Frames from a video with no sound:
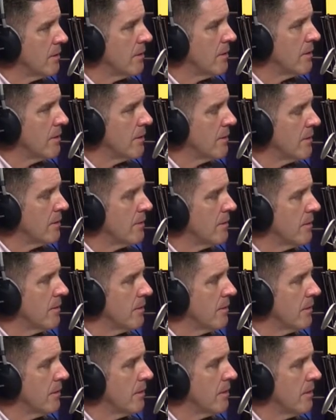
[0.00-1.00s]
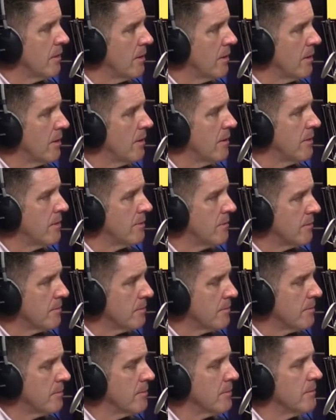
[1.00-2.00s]

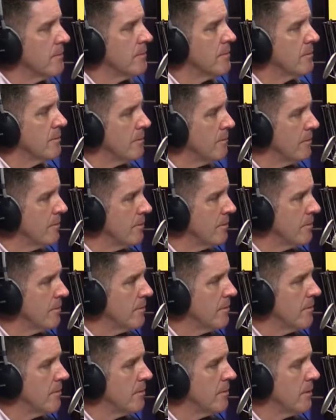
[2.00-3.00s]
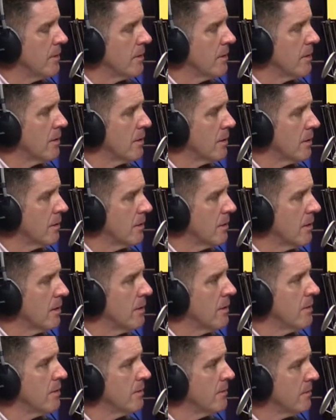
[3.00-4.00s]

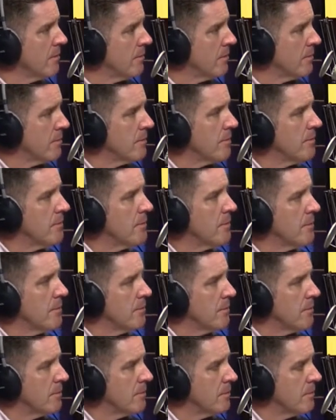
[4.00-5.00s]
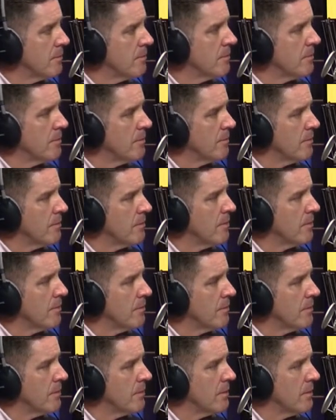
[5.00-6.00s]

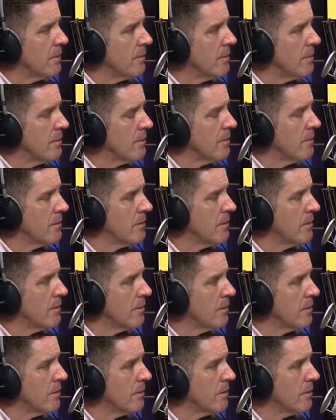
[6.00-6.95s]
This person isn't speaking.